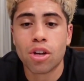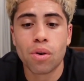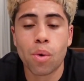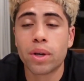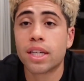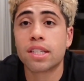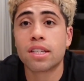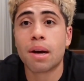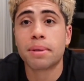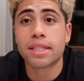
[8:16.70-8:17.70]
no one can
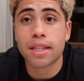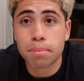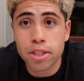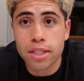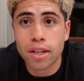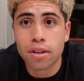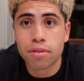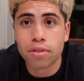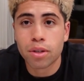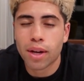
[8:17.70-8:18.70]
stop except
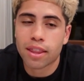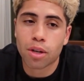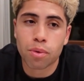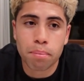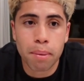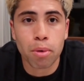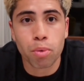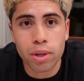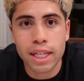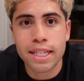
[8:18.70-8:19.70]
yourself. And I think when people
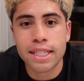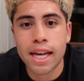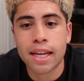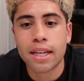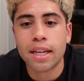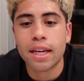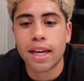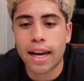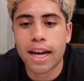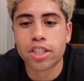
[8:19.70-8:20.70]
realize that
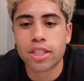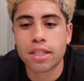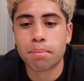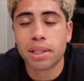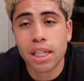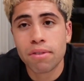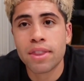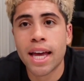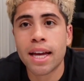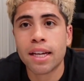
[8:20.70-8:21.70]
and actually believe
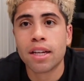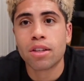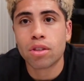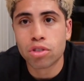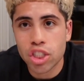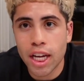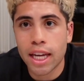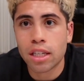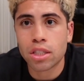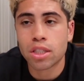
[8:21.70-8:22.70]
in that, they'll
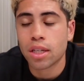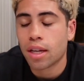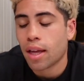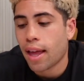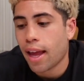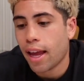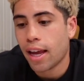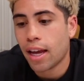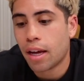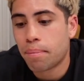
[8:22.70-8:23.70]
change.
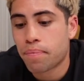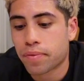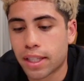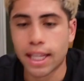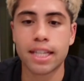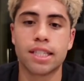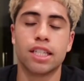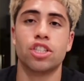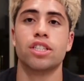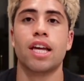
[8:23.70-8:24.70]
And the last
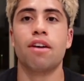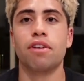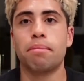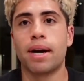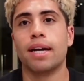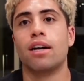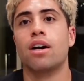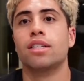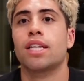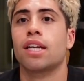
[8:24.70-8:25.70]
thing is just having my
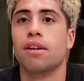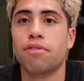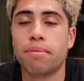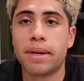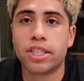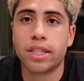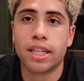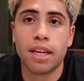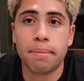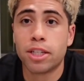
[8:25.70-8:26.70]
contact information to
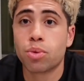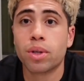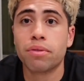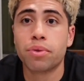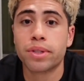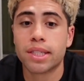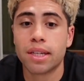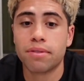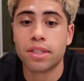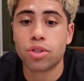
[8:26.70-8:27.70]
hit me
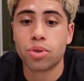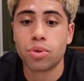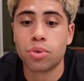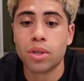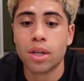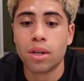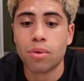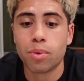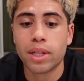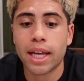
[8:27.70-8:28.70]
24/7 to
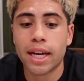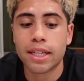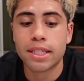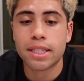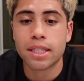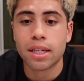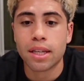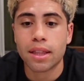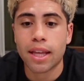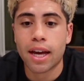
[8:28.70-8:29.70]
realize
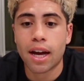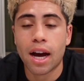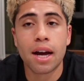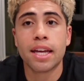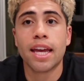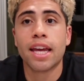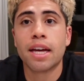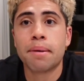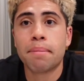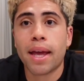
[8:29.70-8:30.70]
that I
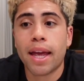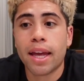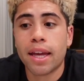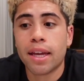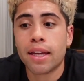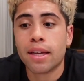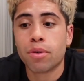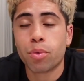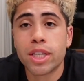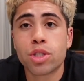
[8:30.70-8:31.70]
am a
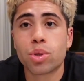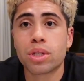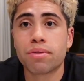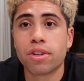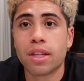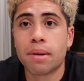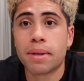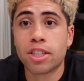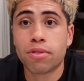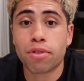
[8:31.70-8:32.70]
resource for them
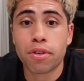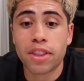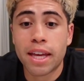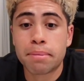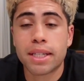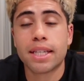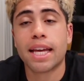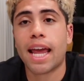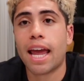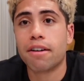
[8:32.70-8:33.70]
and for them to
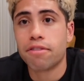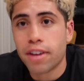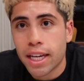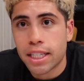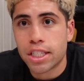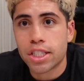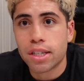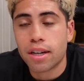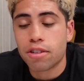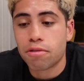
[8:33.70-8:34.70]
take
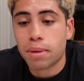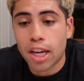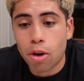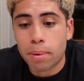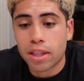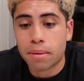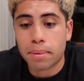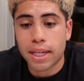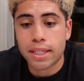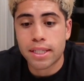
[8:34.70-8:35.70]
advantage of me helping them,
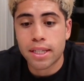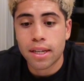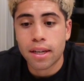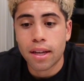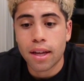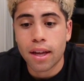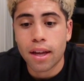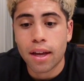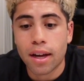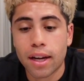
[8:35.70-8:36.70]
because
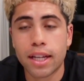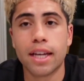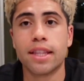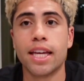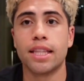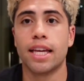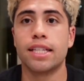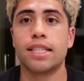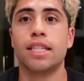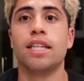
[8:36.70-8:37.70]
again, they
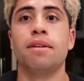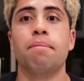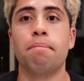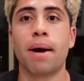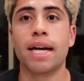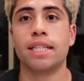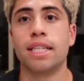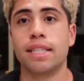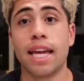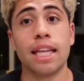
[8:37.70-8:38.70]
see my
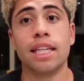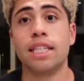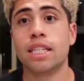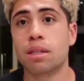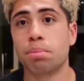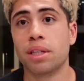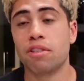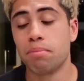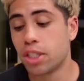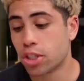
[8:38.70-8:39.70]
daily discipline
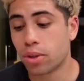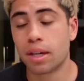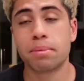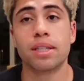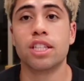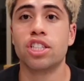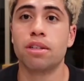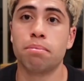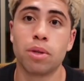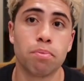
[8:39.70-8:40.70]
of me showing up to the
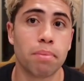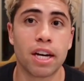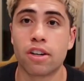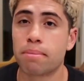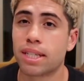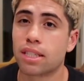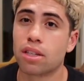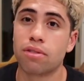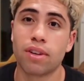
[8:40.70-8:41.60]
gym, me bettering myself